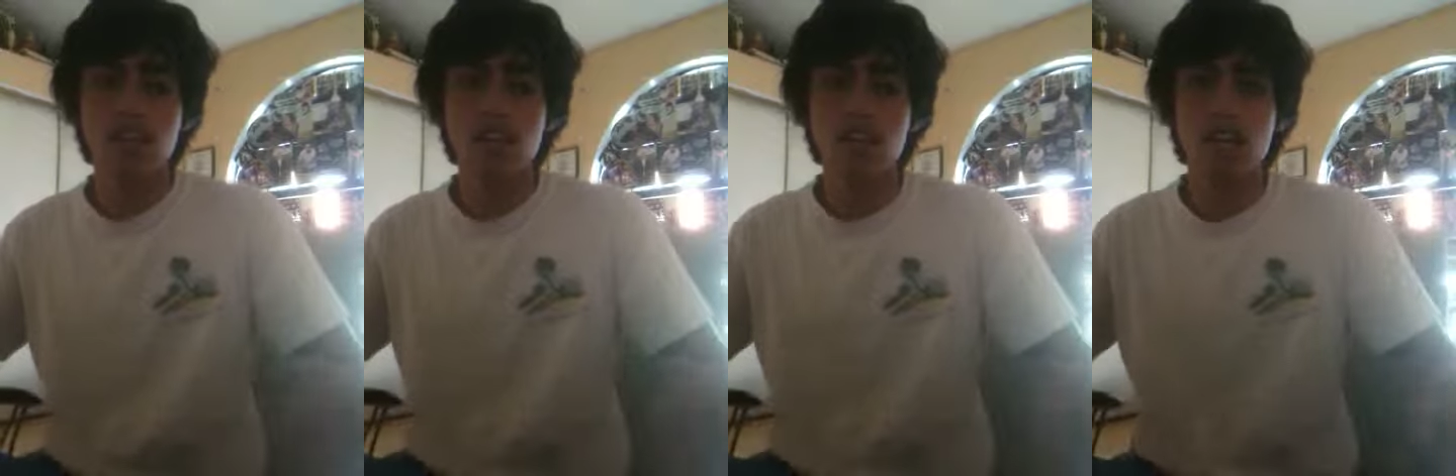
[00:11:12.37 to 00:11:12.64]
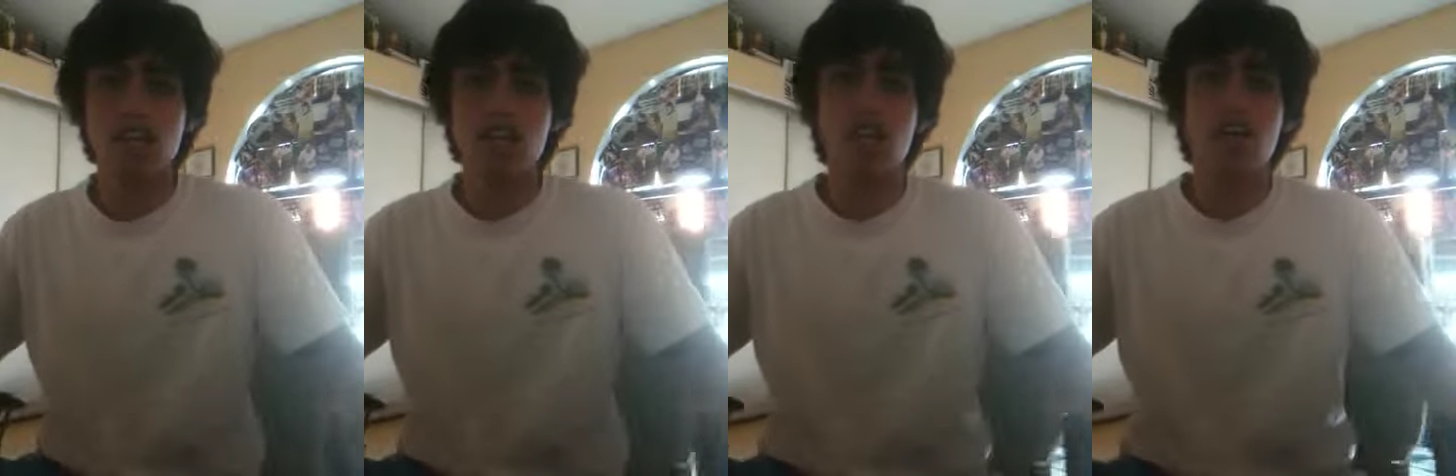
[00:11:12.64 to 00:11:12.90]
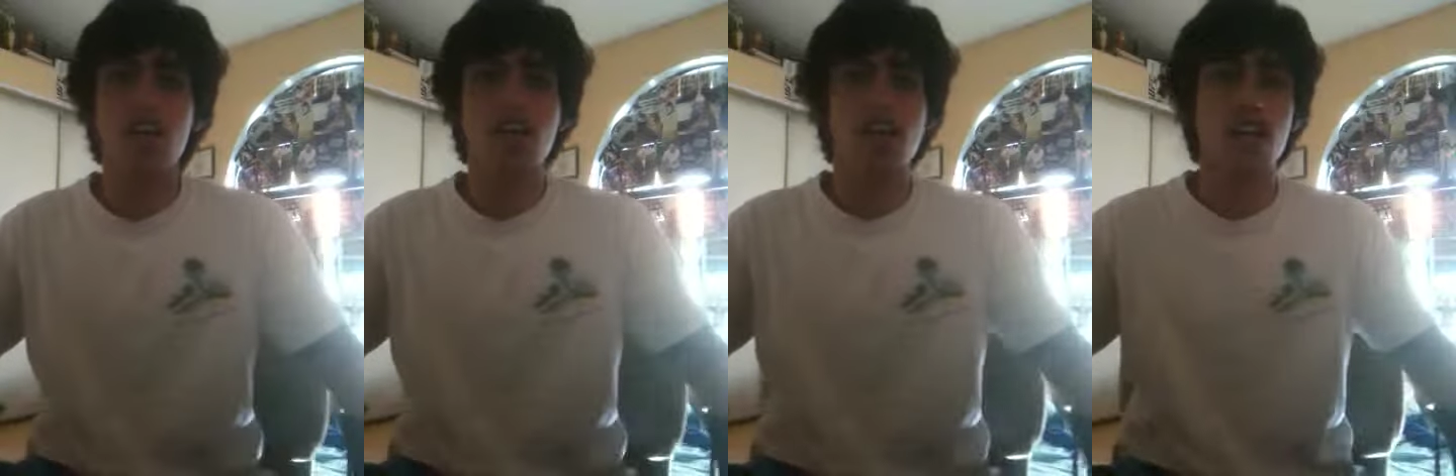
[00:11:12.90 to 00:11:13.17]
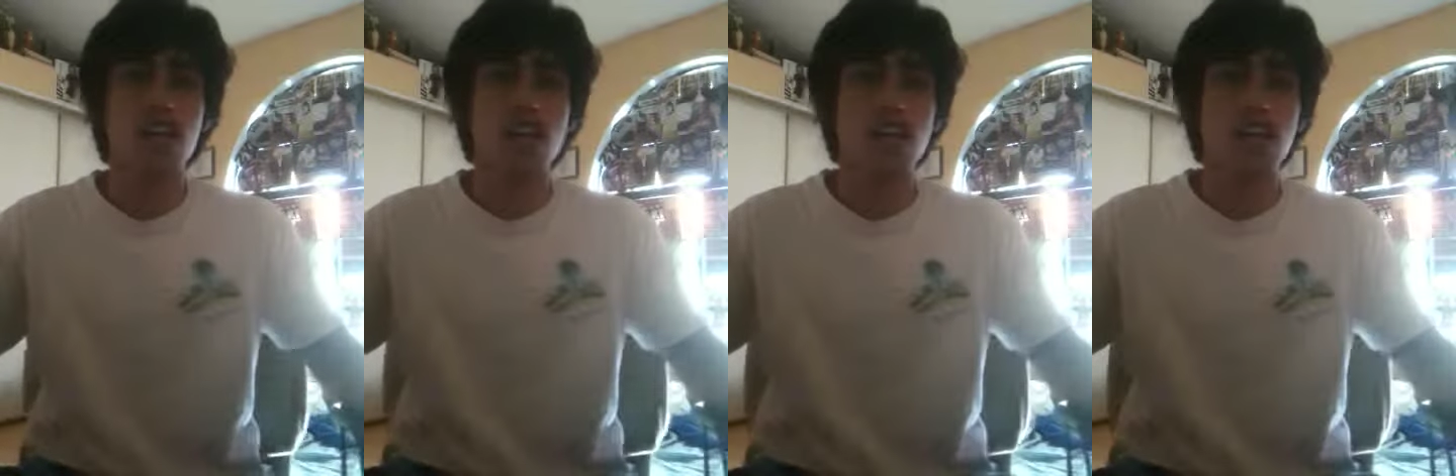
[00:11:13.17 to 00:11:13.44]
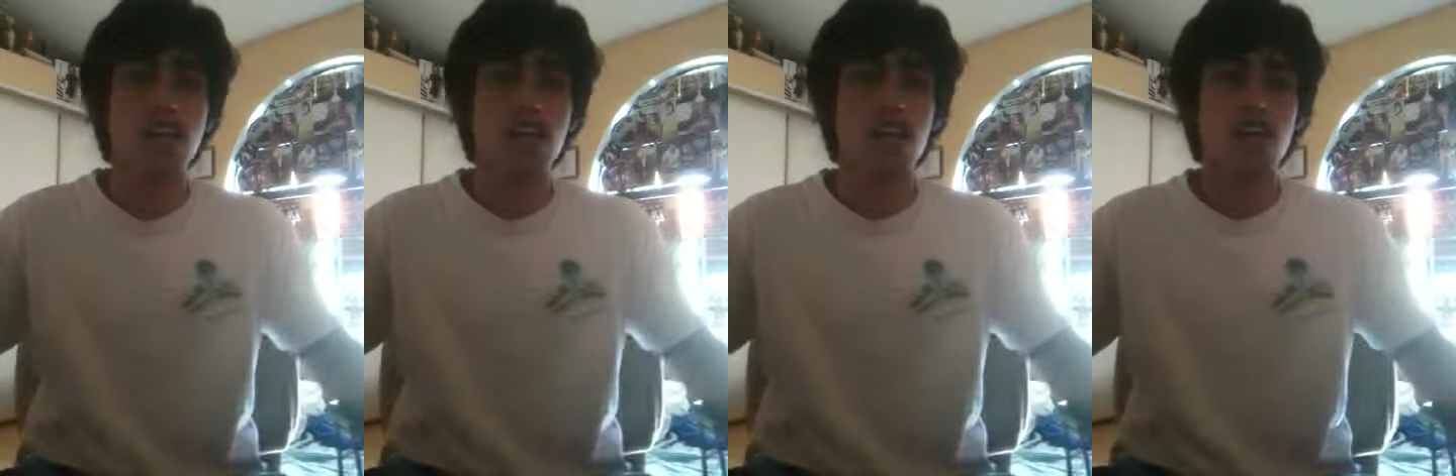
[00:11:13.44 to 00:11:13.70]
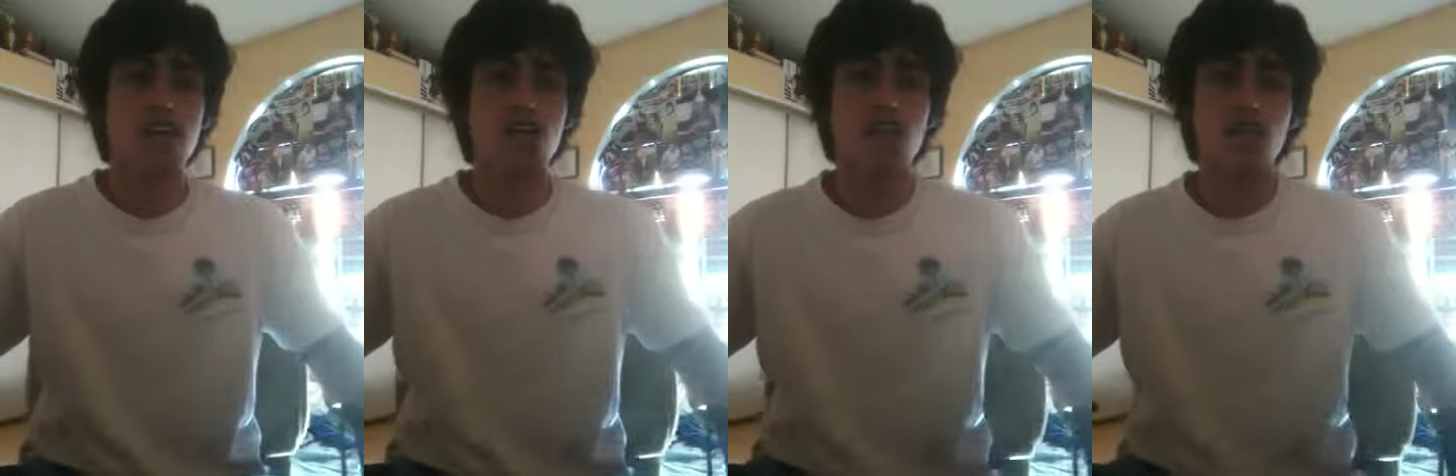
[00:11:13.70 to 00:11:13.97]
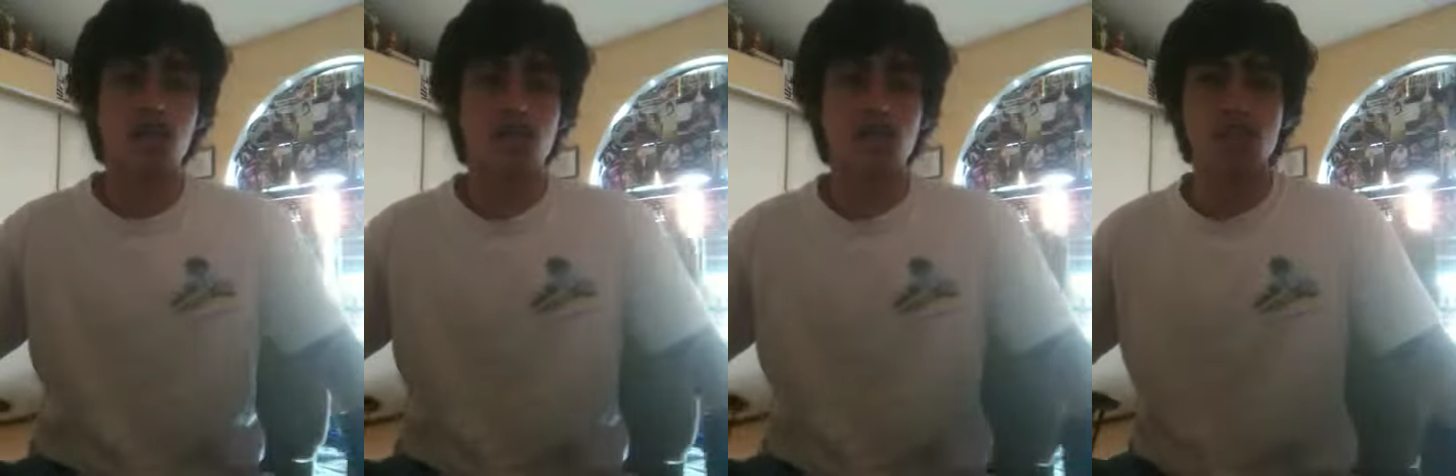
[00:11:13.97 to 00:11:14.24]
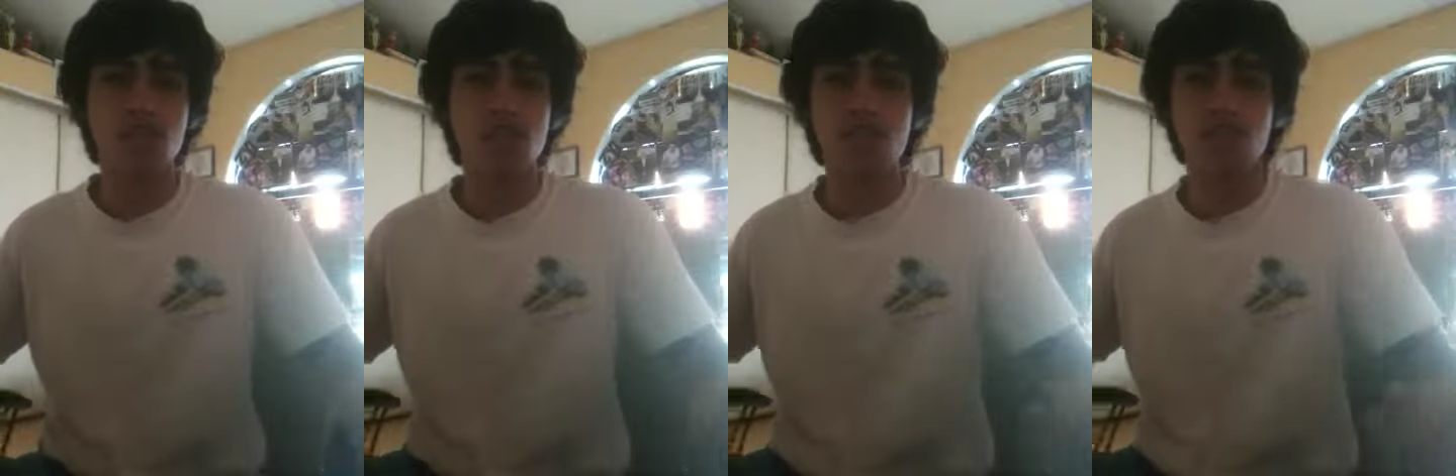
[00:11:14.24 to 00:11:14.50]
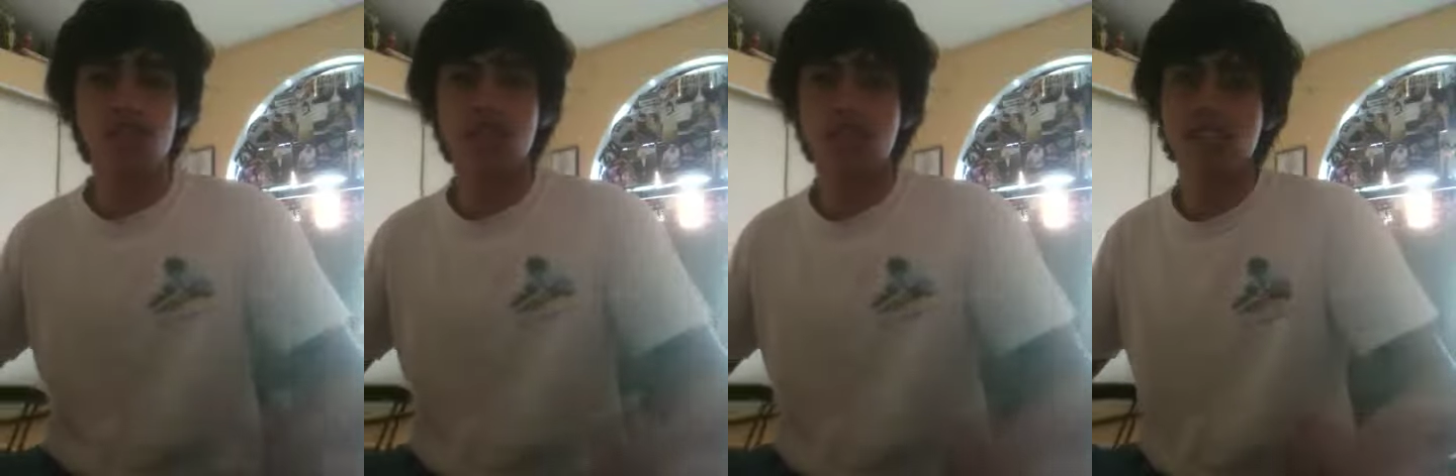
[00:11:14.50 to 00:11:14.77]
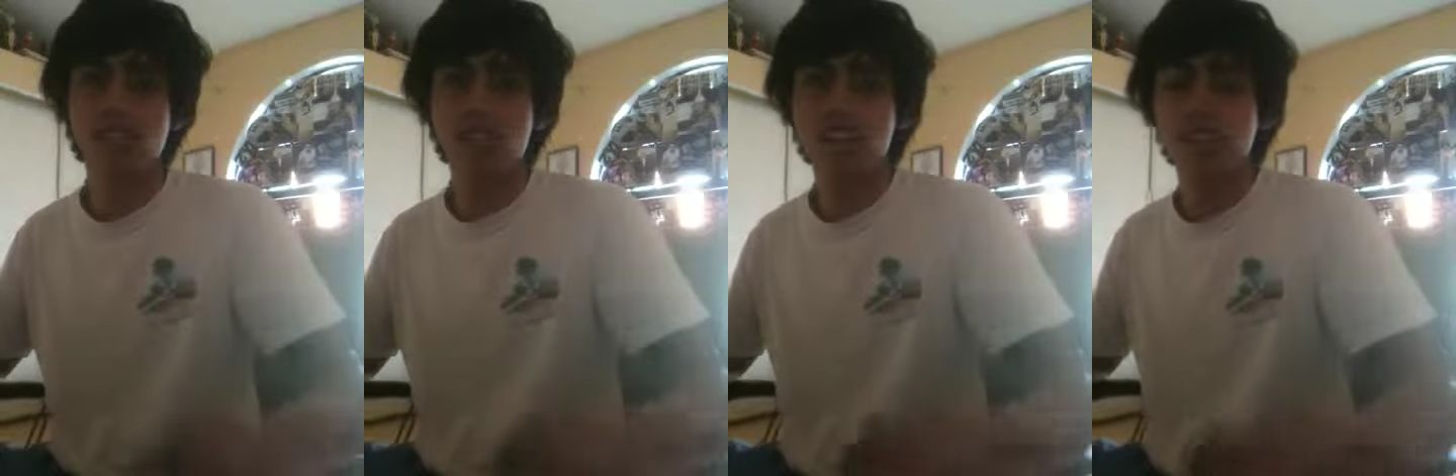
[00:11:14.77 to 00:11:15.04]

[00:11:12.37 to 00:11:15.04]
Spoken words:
try to take our guns, that revolution is going to